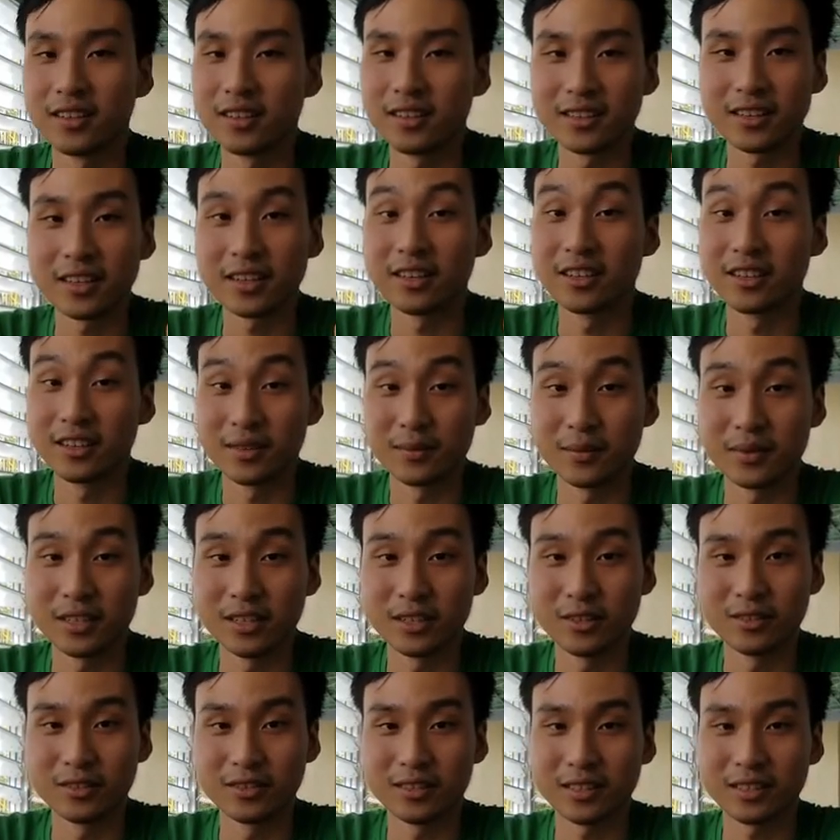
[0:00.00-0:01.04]
that you're gonna be
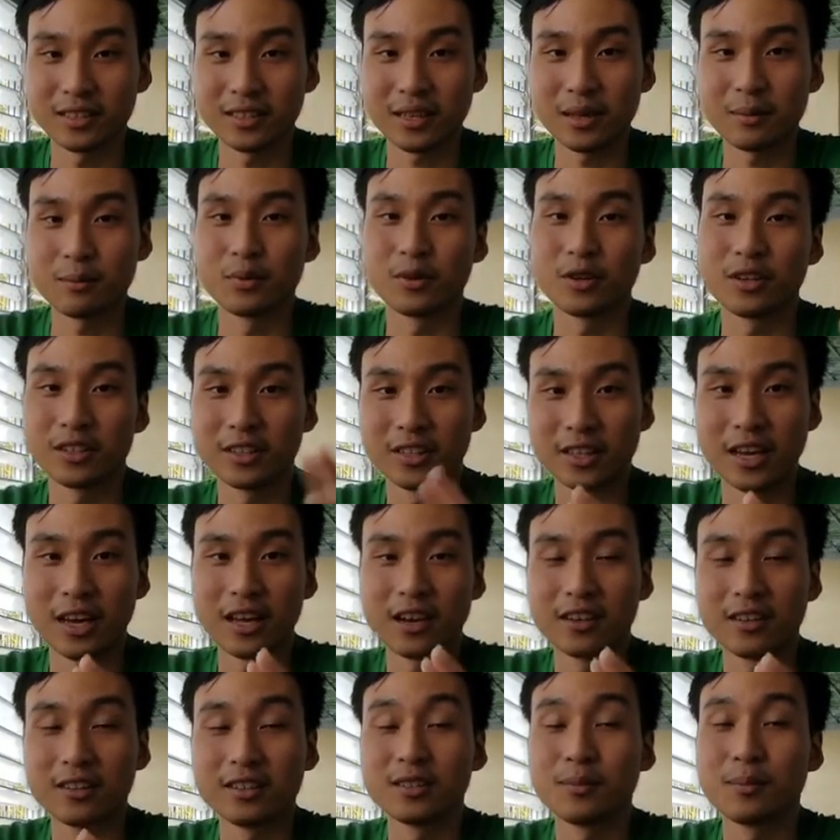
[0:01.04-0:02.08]
using and putting
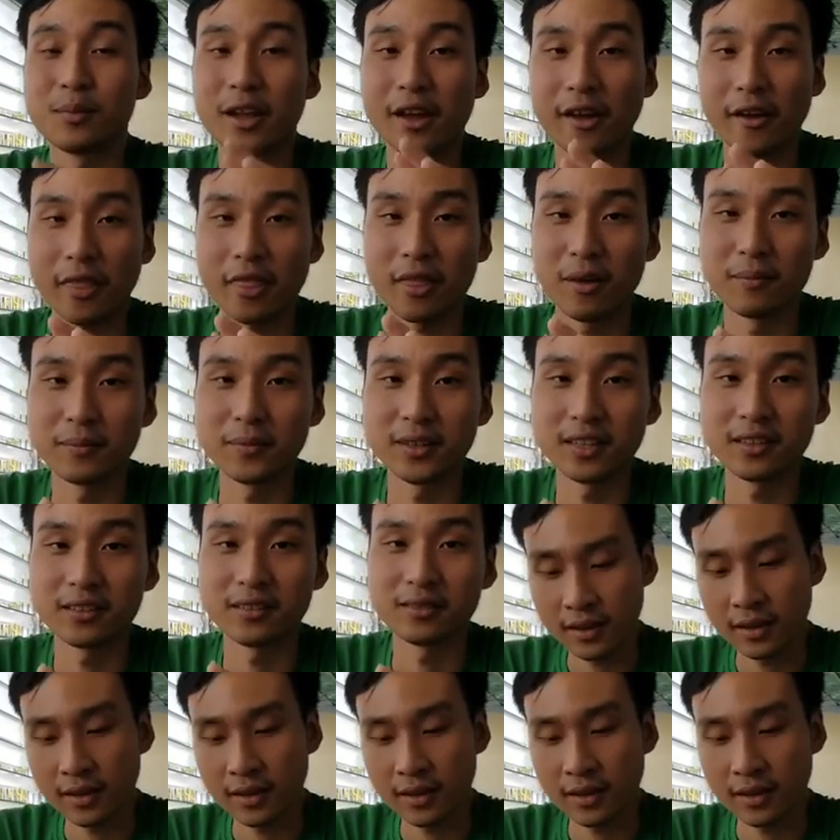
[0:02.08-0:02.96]
together to make a thumbnail.